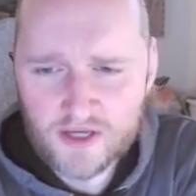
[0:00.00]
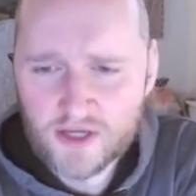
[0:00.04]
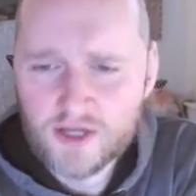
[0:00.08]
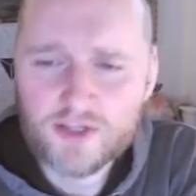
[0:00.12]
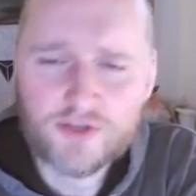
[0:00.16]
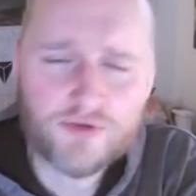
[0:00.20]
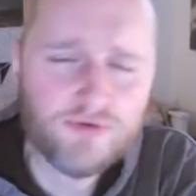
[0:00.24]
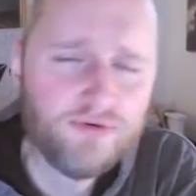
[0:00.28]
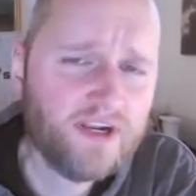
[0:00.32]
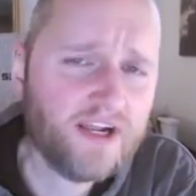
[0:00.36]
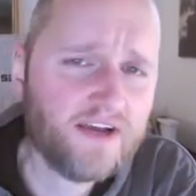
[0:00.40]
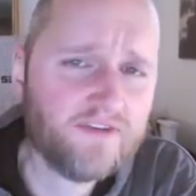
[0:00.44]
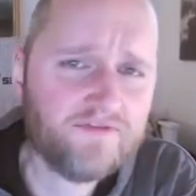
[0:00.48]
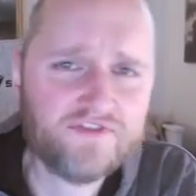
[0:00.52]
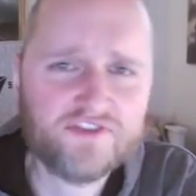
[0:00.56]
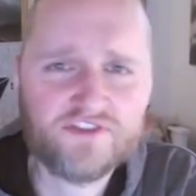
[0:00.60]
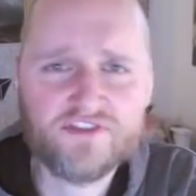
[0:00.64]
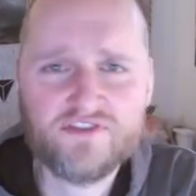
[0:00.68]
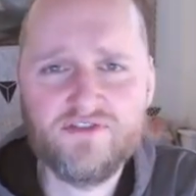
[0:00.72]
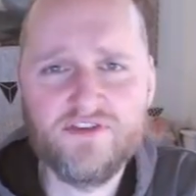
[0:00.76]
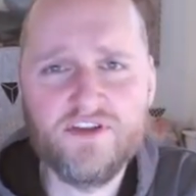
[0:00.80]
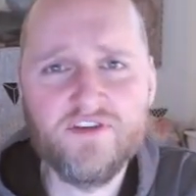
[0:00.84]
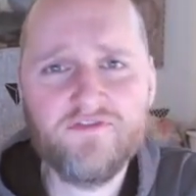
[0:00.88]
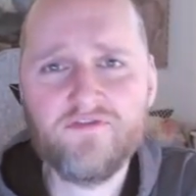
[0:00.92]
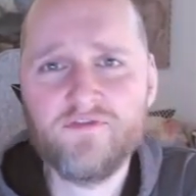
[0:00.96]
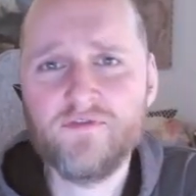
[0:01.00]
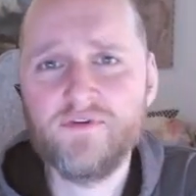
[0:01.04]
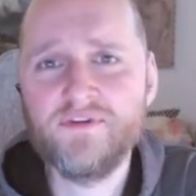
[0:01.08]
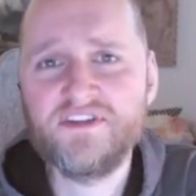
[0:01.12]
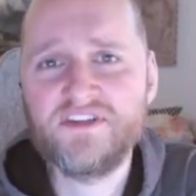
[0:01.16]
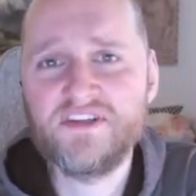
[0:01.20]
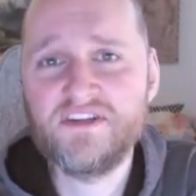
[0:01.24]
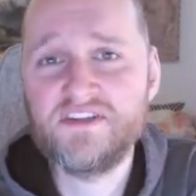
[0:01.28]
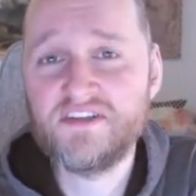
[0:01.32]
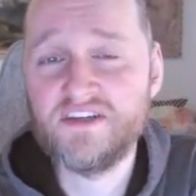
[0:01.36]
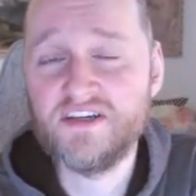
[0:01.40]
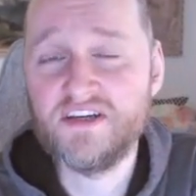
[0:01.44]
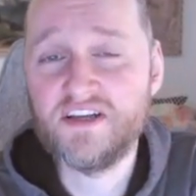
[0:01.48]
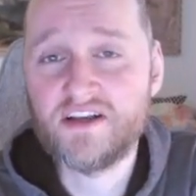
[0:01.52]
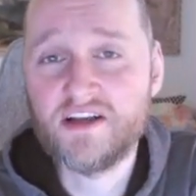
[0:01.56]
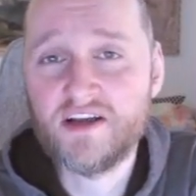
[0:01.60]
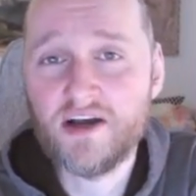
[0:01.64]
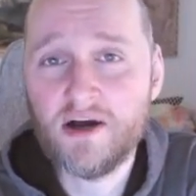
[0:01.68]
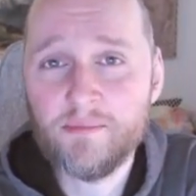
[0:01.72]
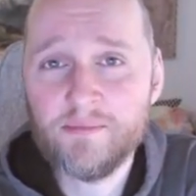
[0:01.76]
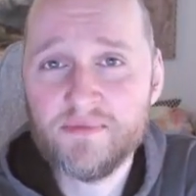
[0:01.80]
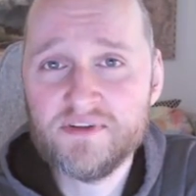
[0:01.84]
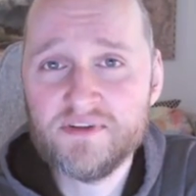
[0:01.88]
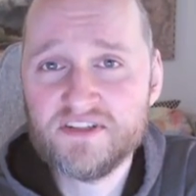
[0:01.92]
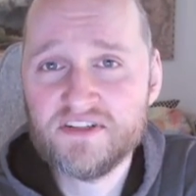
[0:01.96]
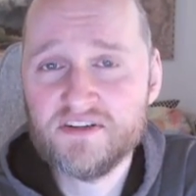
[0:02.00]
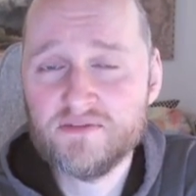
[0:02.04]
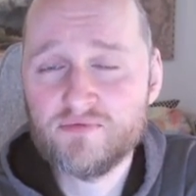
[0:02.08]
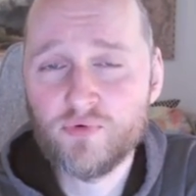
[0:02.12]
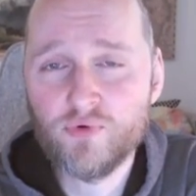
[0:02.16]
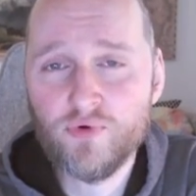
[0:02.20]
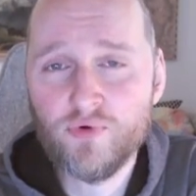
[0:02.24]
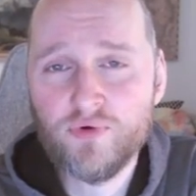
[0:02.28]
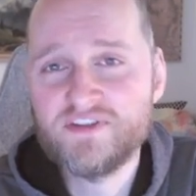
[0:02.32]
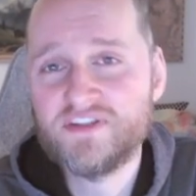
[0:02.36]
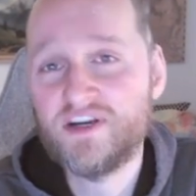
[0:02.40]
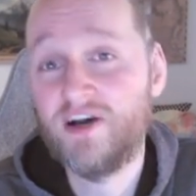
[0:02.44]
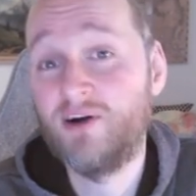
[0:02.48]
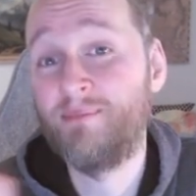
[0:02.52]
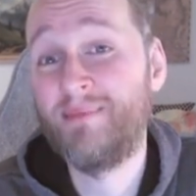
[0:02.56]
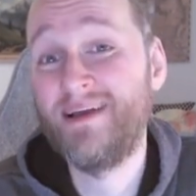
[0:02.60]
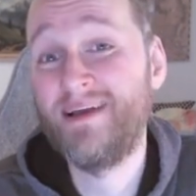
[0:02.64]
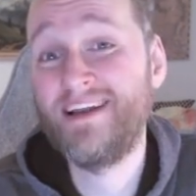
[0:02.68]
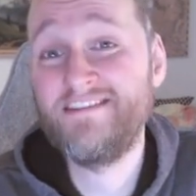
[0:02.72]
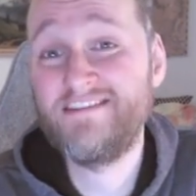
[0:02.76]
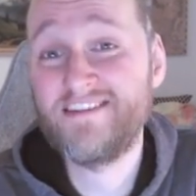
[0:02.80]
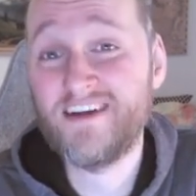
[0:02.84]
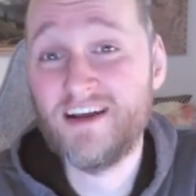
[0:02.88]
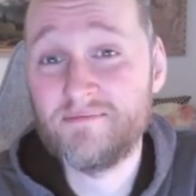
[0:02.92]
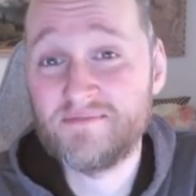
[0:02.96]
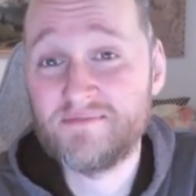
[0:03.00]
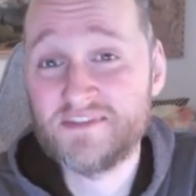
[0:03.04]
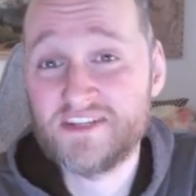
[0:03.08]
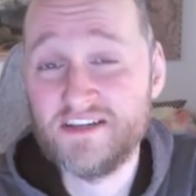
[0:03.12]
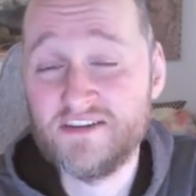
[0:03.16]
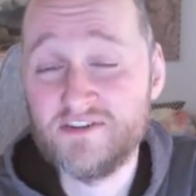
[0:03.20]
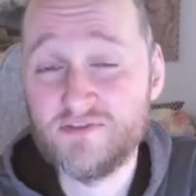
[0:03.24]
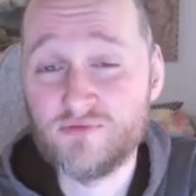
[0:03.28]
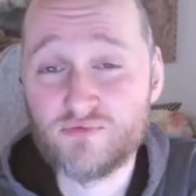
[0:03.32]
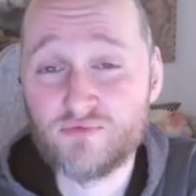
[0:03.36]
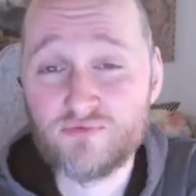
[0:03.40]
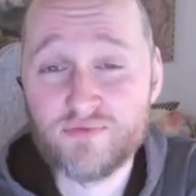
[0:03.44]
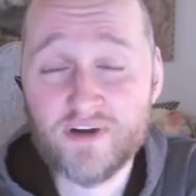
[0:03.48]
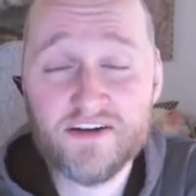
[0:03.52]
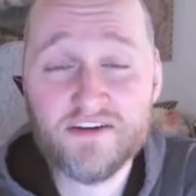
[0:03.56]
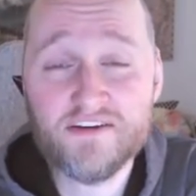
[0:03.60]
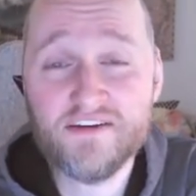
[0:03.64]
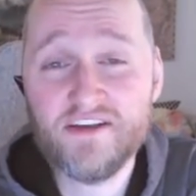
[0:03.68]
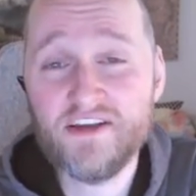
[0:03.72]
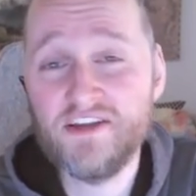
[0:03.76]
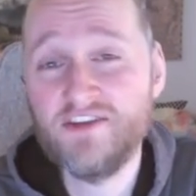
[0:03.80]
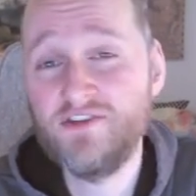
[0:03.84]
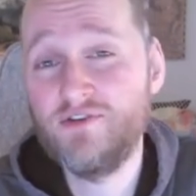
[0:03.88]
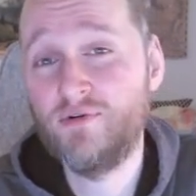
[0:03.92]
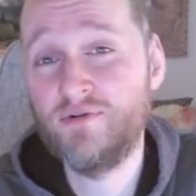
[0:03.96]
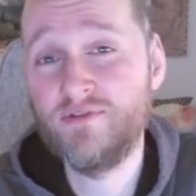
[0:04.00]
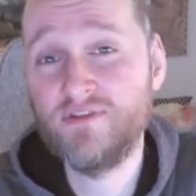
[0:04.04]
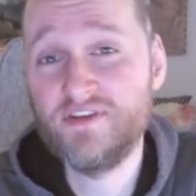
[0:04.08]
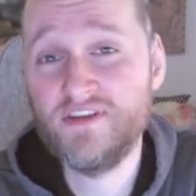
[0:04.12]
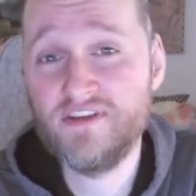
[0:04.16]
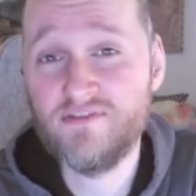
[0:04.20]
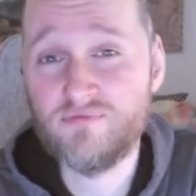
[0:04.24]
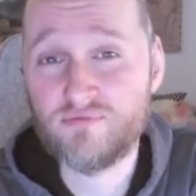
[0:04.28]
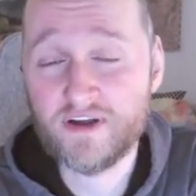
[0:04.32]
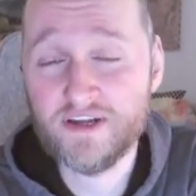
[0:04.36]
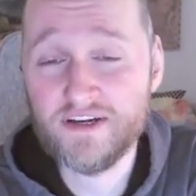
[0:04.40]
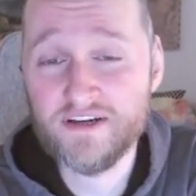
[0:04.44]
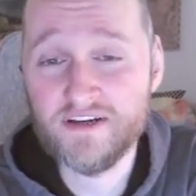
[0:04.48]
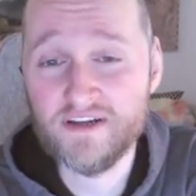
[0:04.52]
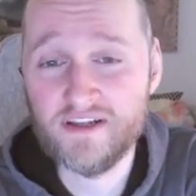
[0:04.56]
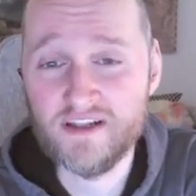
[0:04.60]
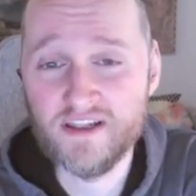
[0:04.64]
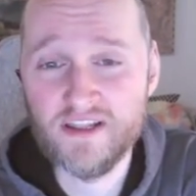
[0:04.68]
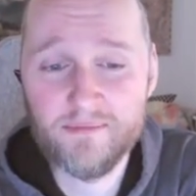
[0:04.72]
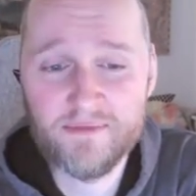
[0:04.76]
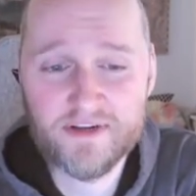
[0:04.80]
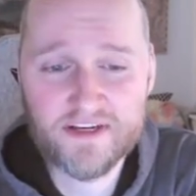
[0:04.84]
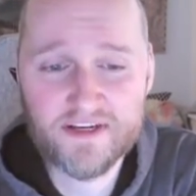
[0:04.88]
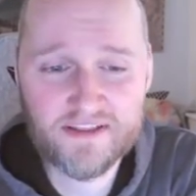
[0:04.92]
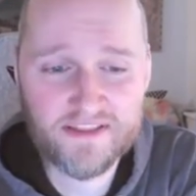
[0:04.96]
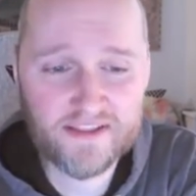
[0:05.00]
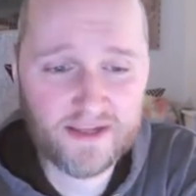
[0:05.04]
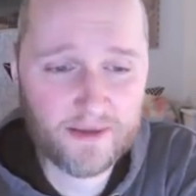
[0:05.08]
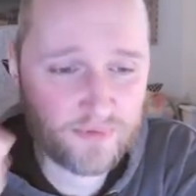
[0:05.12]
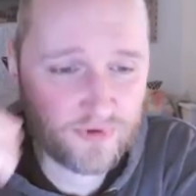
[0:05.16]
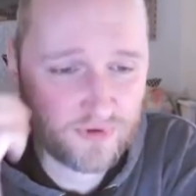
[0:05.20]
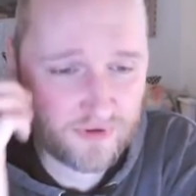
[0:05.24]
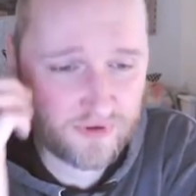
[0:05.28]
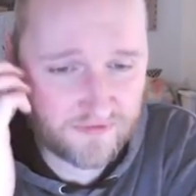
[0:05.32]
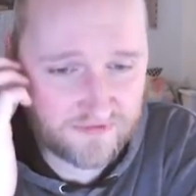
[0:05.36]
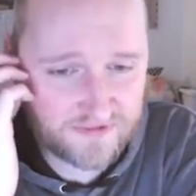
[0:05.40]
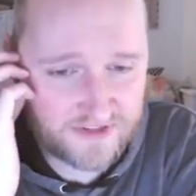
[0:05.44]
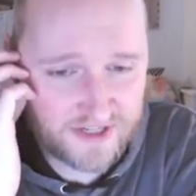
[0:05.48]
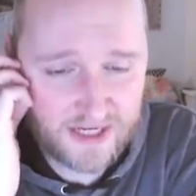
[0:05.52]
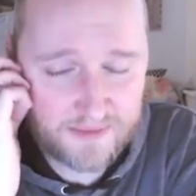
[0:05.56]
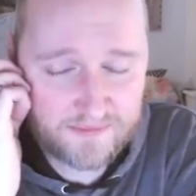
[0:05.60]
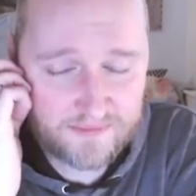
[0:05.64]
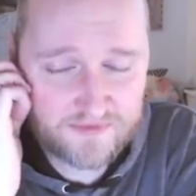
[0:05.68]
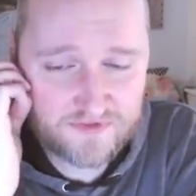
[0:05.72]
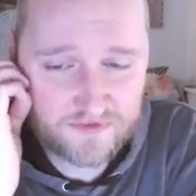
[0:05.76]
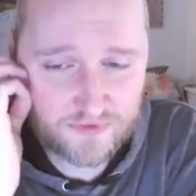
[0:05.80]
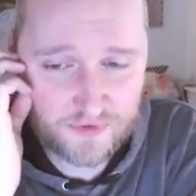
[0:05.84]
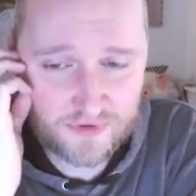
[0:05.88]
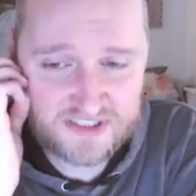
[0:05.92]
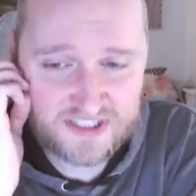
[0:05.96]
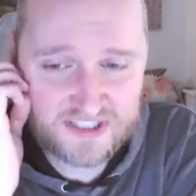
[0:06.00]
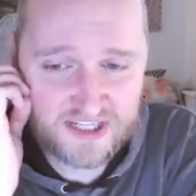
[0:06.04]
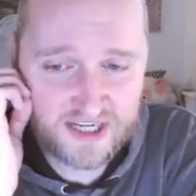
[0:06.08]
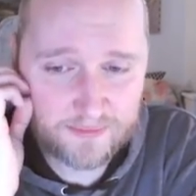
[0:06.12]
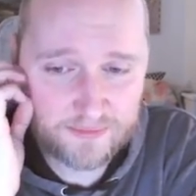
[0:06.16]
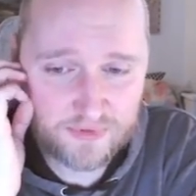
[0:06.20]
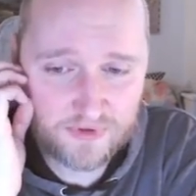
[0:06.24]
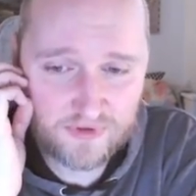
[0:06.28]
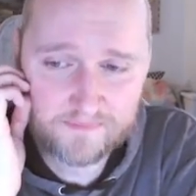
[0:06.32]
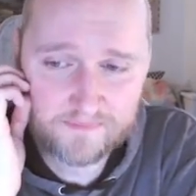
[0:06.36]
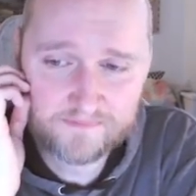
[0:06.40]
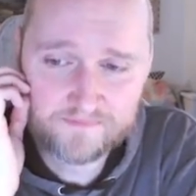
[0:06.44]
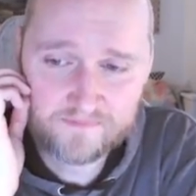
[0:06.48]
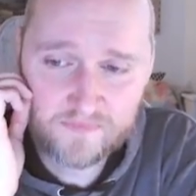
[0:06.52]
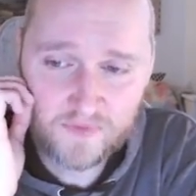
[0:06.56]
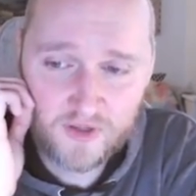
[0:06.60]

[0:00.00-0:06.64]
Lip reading: You could have differences in incumbency rules. How many times can you run? Can you only run a limited number of times, for example?